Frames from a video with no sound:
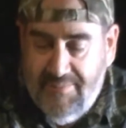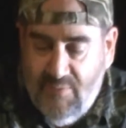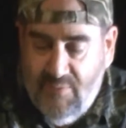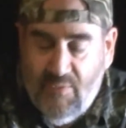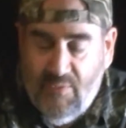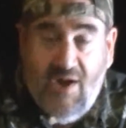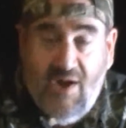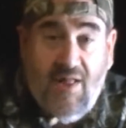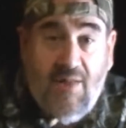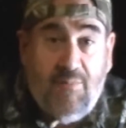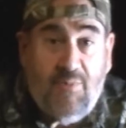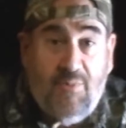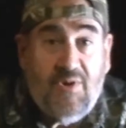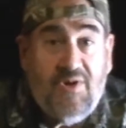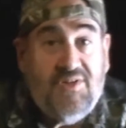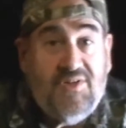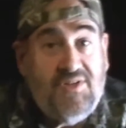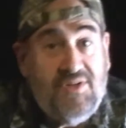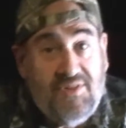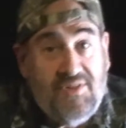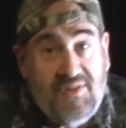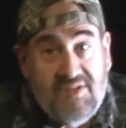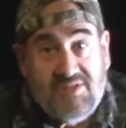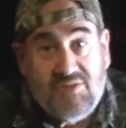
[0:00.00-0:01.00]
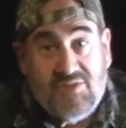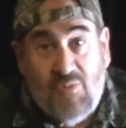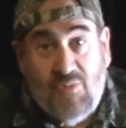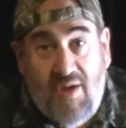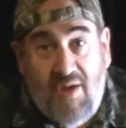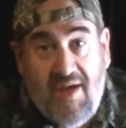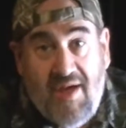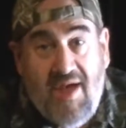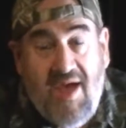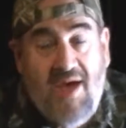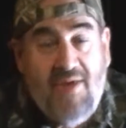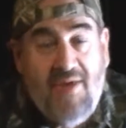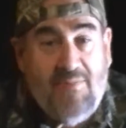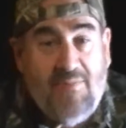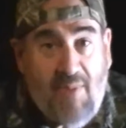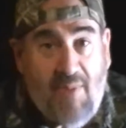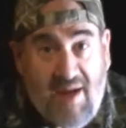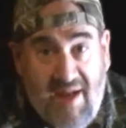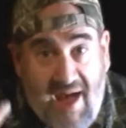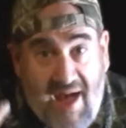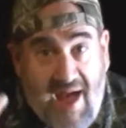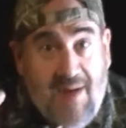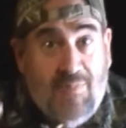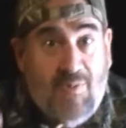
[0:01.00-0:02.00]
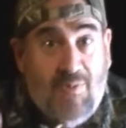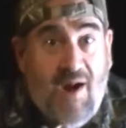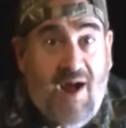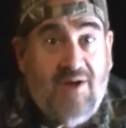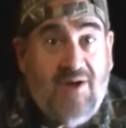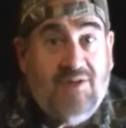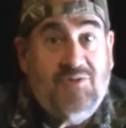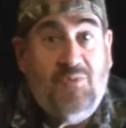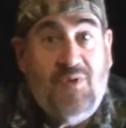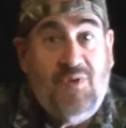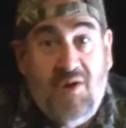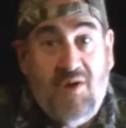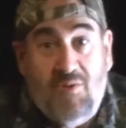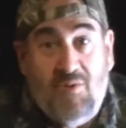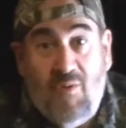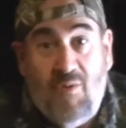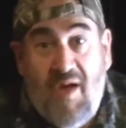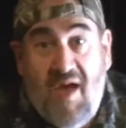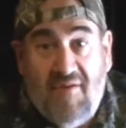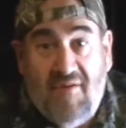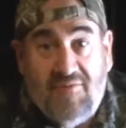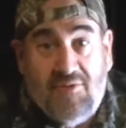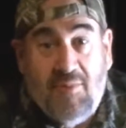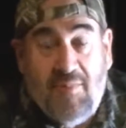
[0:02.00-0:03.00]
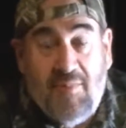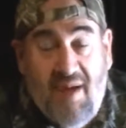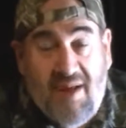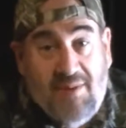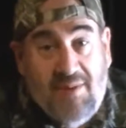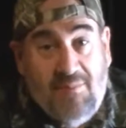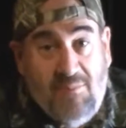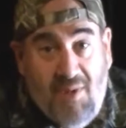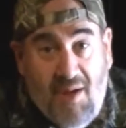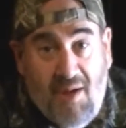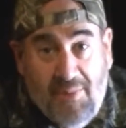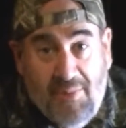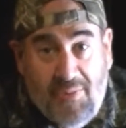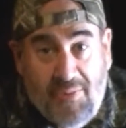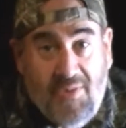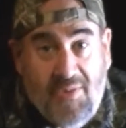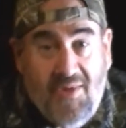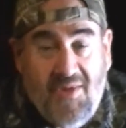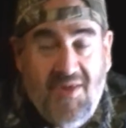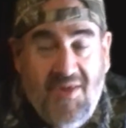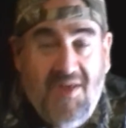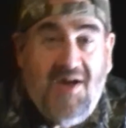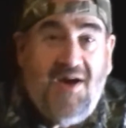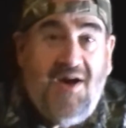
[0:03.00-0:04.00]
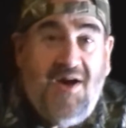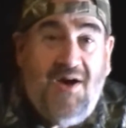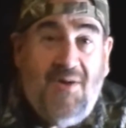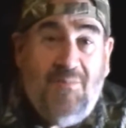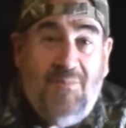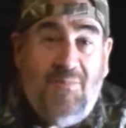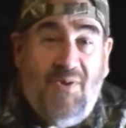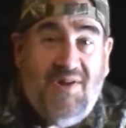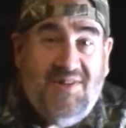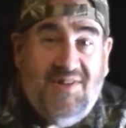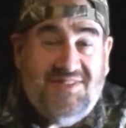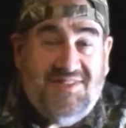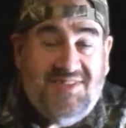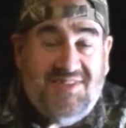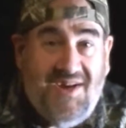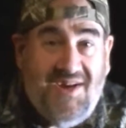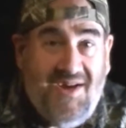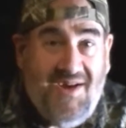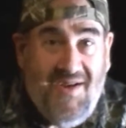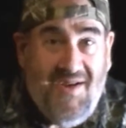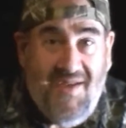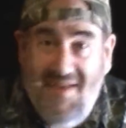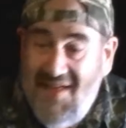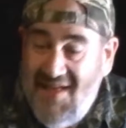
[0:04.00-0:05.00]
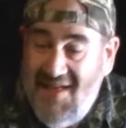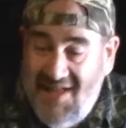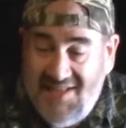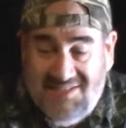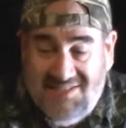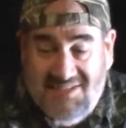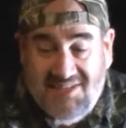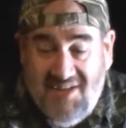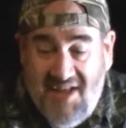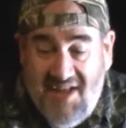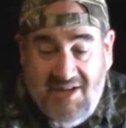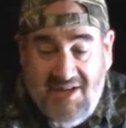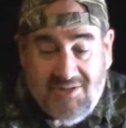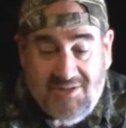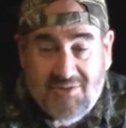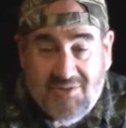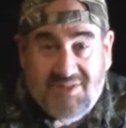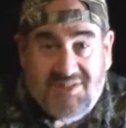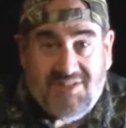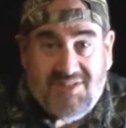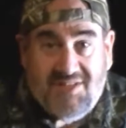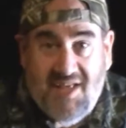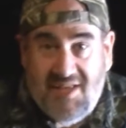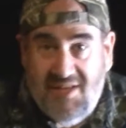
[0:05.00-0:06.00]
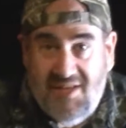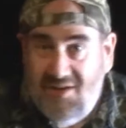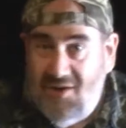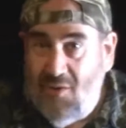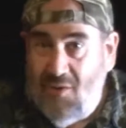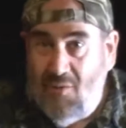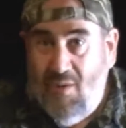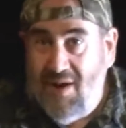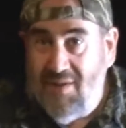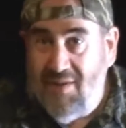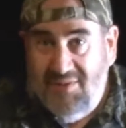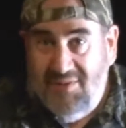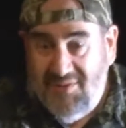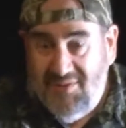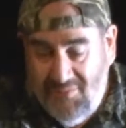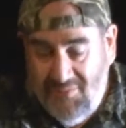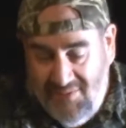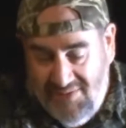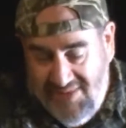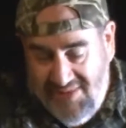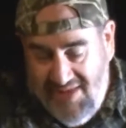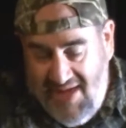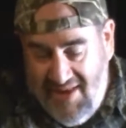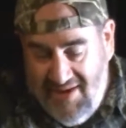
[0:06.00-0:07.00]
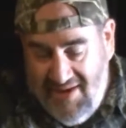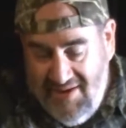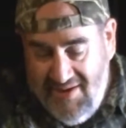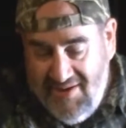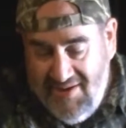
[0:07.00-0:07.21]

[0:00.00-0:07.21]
Well, I'll put it to you this way: my eyebrows regrew after about a month. But it's a dangerous thing. You don't want to be doing that.